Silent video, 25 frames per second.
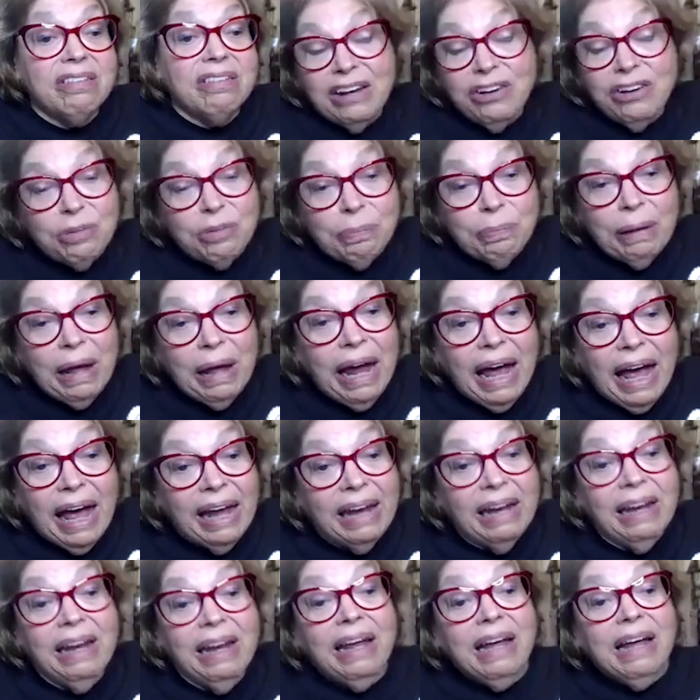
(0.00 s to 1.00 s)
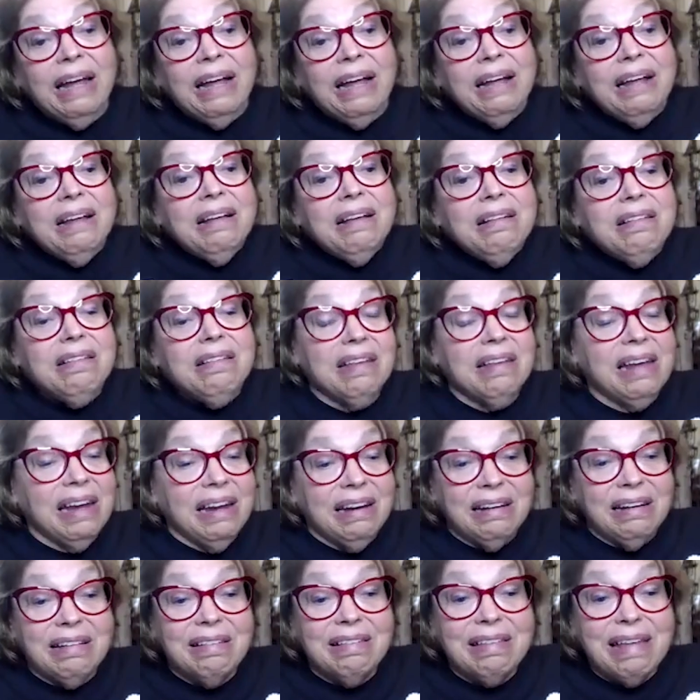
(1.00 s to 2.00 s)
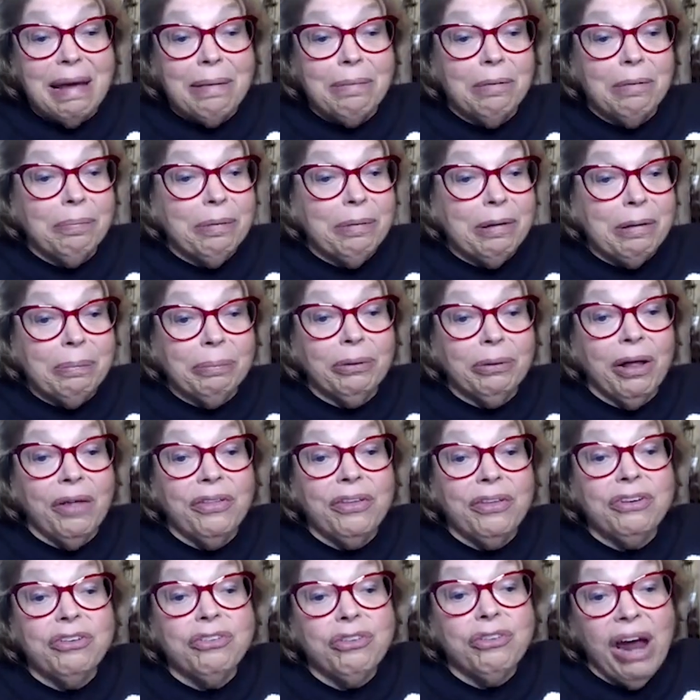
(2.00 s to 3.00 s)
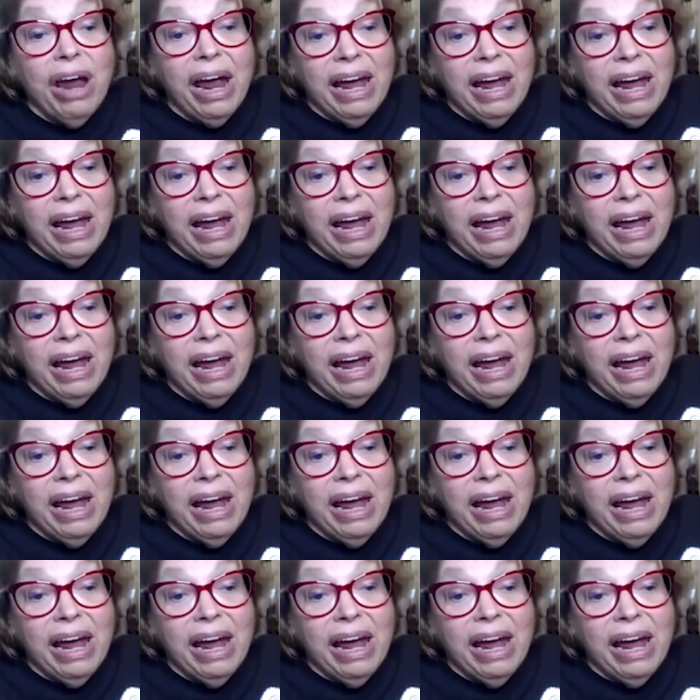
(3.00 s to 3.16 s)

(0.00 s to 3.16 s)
like in Japan, seeing disabled people on the